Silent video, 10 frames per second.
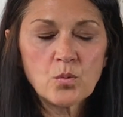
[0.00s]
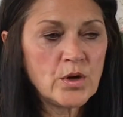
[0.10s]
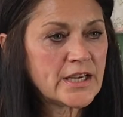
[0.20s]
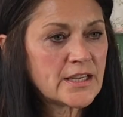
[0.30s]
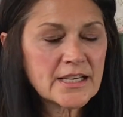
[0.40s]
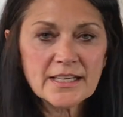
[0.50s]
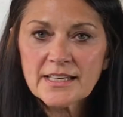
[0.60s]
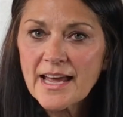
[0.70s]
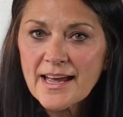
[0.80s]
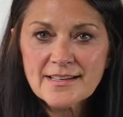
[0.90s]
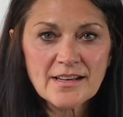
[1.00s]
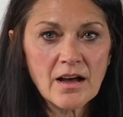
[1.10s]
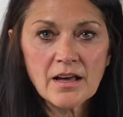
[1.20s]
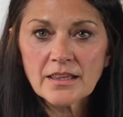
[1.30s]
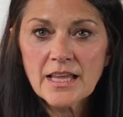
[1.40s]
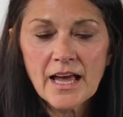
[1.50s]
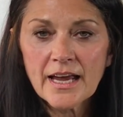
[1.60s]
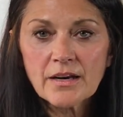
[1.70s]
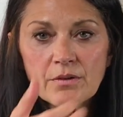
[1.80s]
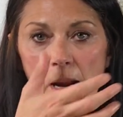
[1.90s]
We can connect
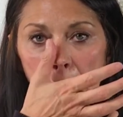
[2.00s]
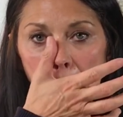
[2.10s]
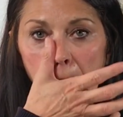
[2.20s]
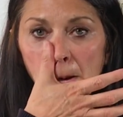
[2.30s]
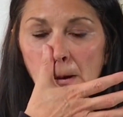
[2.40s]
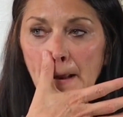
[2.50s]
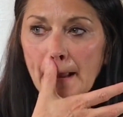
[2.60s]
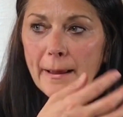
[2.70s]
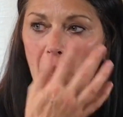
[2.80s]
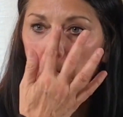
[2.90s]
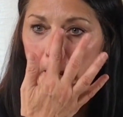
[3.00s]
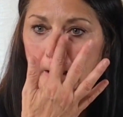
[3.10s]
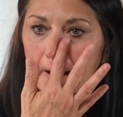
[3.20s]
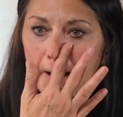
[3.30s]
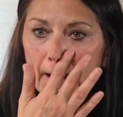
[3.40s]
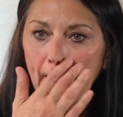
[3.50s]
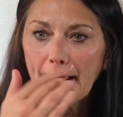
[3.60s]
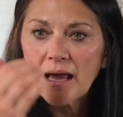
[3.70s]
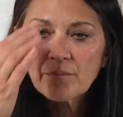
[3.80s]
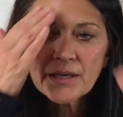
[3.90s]
online right now
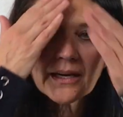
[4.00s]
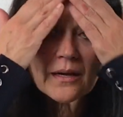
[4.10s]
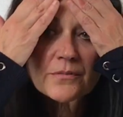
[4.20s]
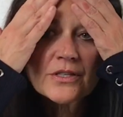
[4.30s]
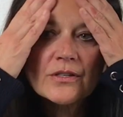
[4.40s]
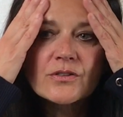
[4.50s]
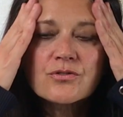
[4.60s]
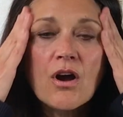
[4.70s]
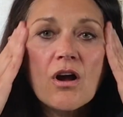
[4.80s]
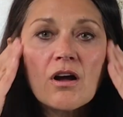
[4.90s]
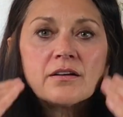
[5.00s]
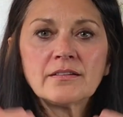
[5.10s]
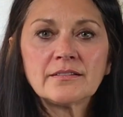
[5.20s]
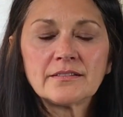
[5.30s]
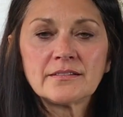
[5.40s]
and become strong